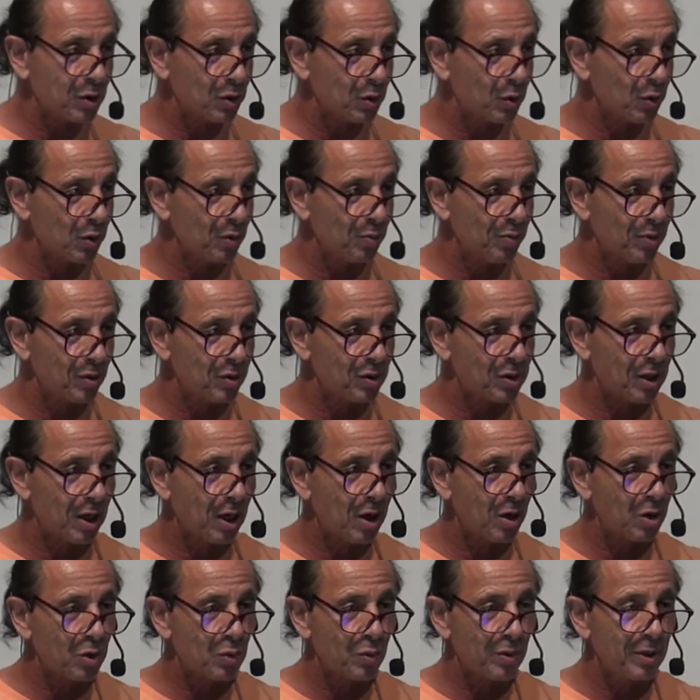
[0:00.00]
the Lord builds a
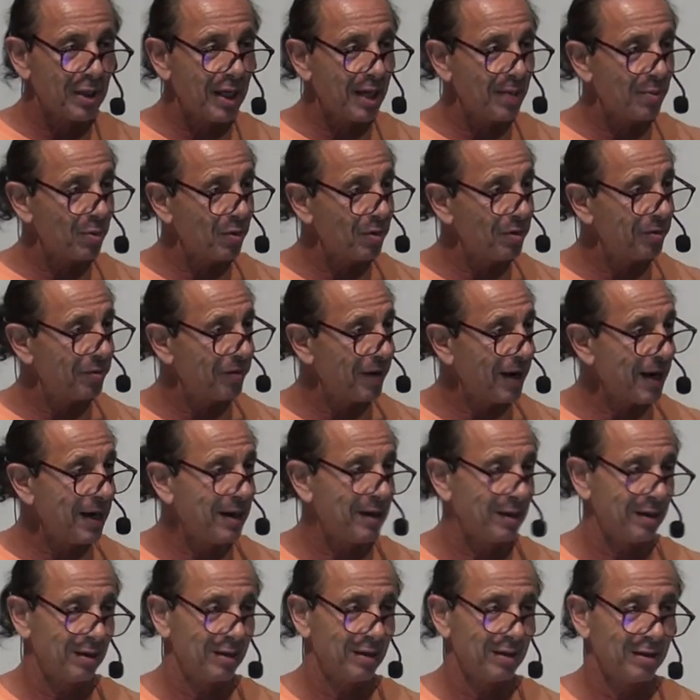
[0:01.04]
house, we labor in
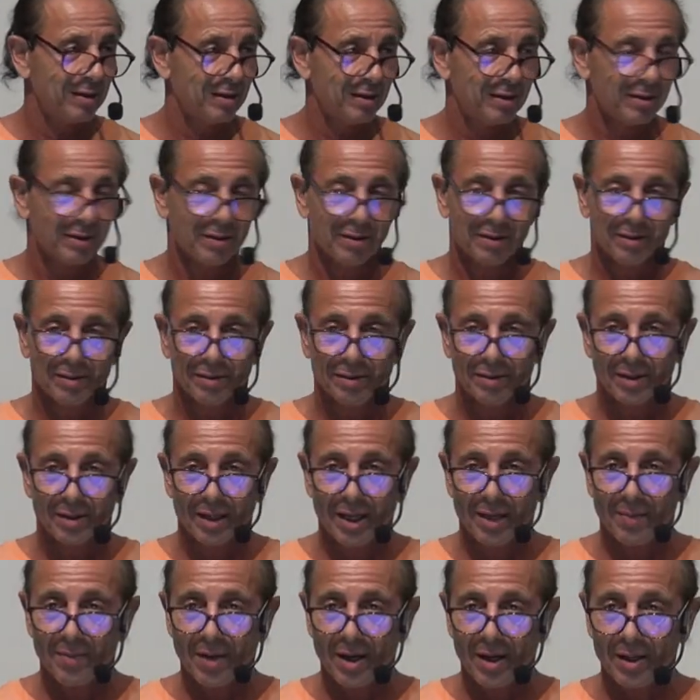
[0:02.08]
vain.
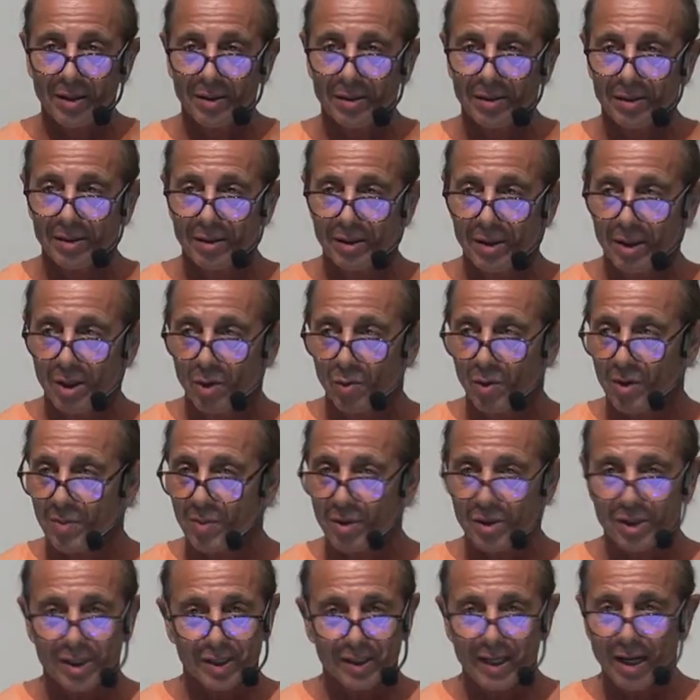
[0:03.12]
Amen? We
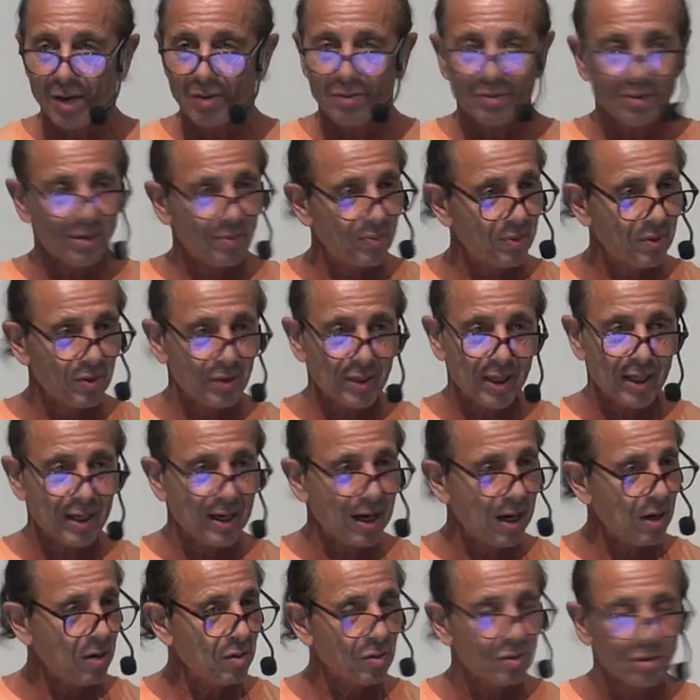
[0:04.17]
must allow Him to build that
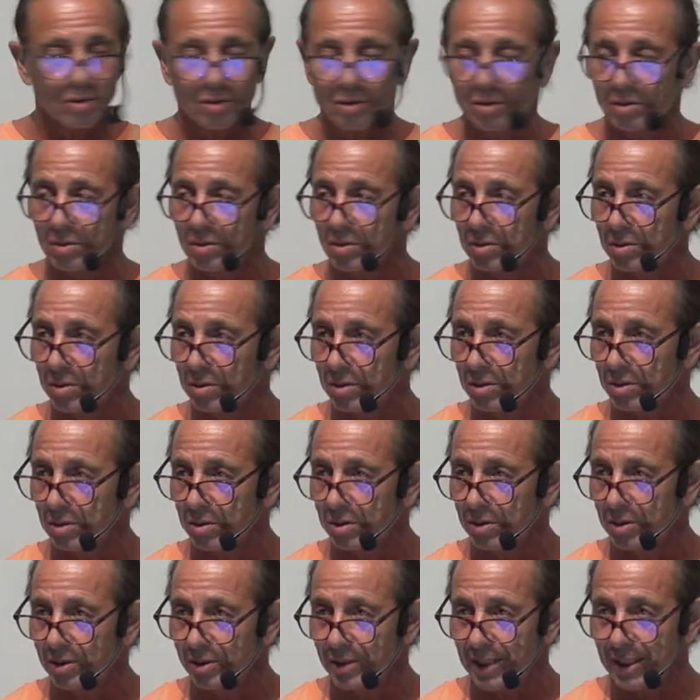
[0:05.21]
house.
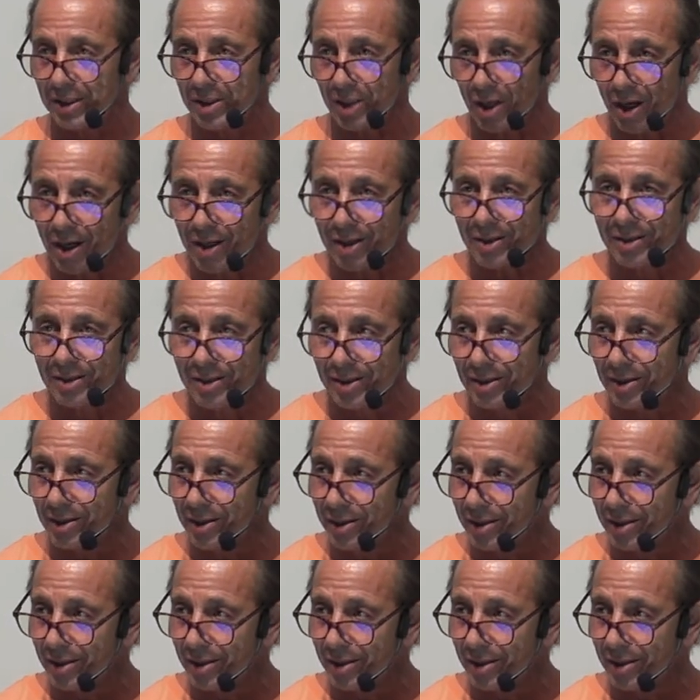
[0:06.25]
That's us